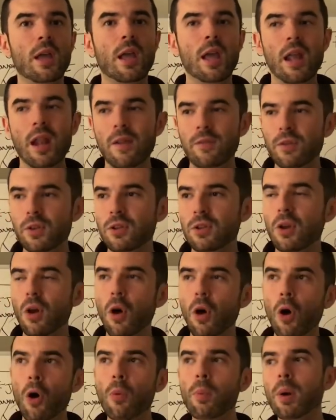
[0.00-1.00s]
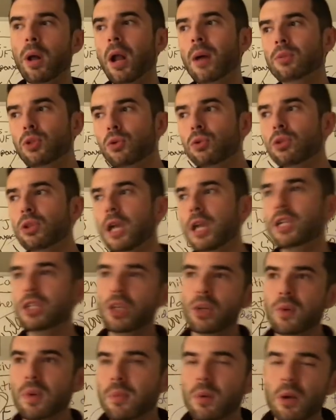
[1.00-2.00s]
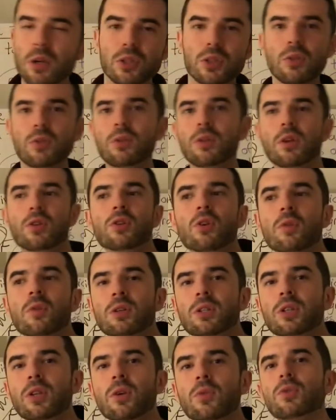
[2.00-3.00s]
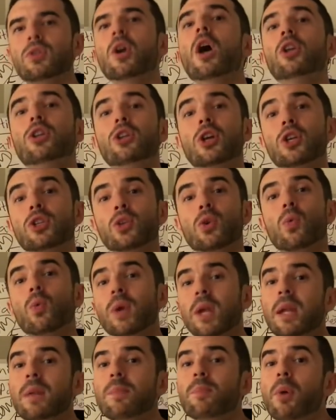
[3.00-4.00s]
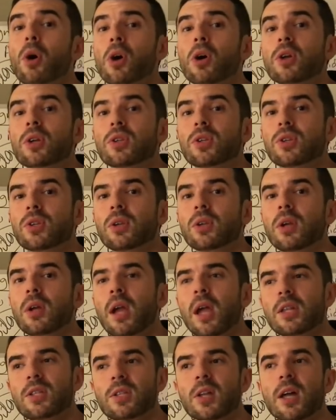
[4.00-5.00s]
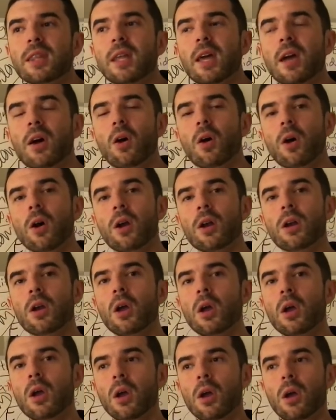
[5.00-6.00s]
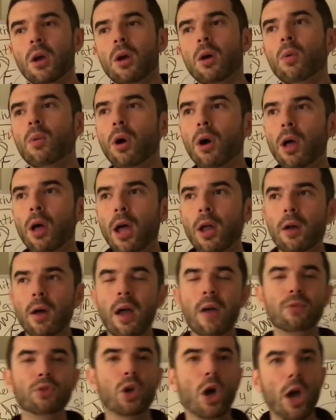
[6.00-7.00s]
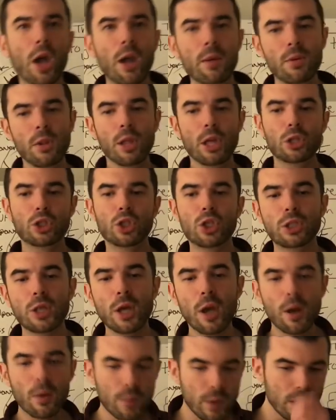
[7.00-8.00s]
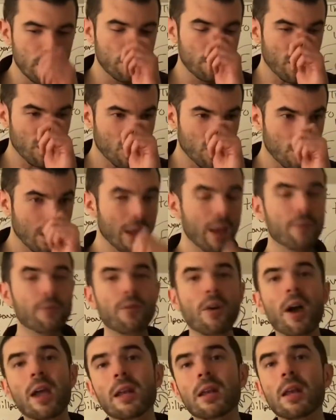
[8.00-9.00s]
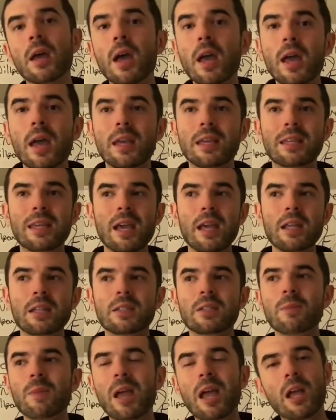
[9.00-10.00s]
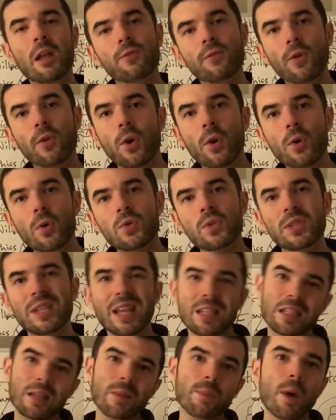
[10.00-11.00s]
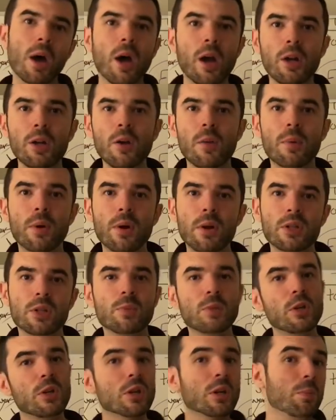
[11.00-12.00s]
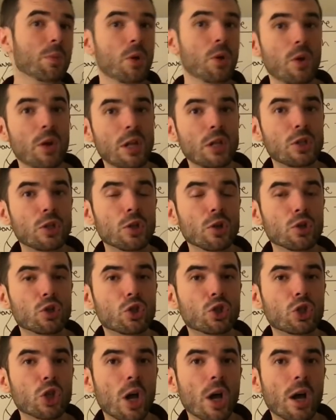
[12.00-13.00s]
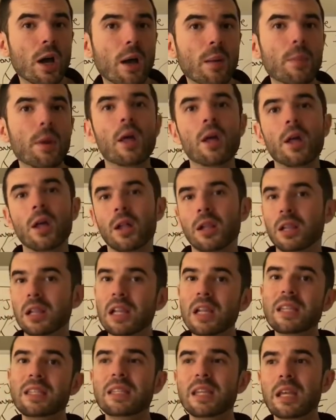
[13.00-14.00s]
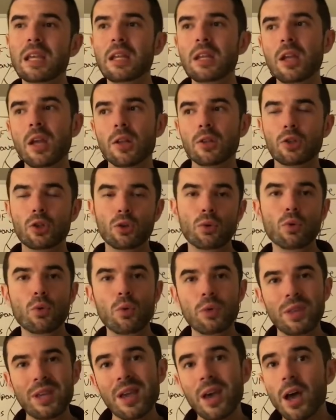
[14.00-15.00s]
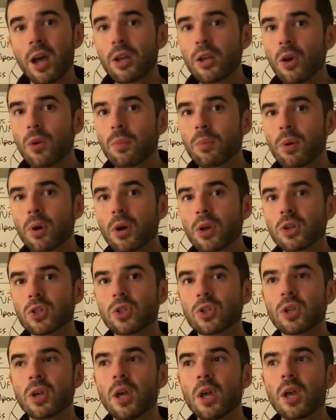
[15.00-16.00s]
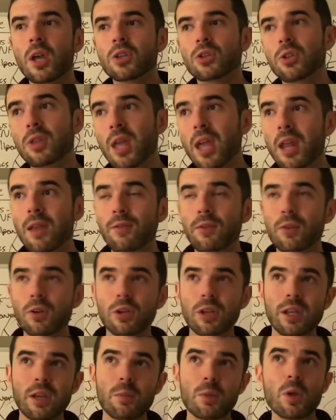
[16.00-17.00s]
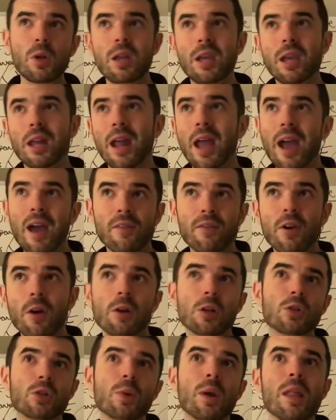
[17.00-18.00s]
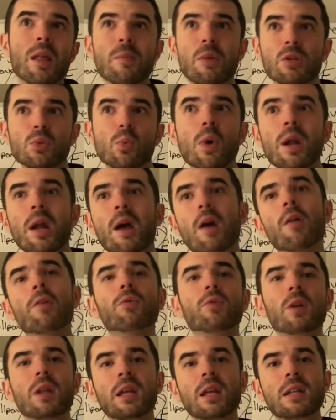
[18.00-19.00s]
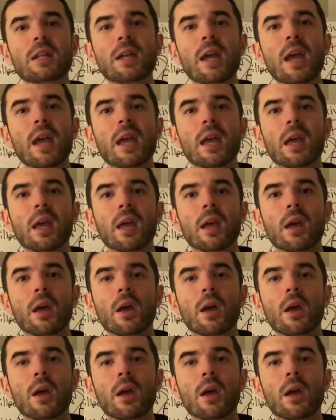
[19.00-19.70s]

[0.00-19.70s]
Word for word: And if you, oh, but I'm too lazy to read books, dude, there's no excuse. Just read books. It's not that hard. Well, I don't have time to like sit down and read a book. Okay, fine get some headphones, get some audiobooks, and when you're commuting to your job, listen to the audiobooks. So then if you're commuting a half hour each way, that means one hour of reading a day.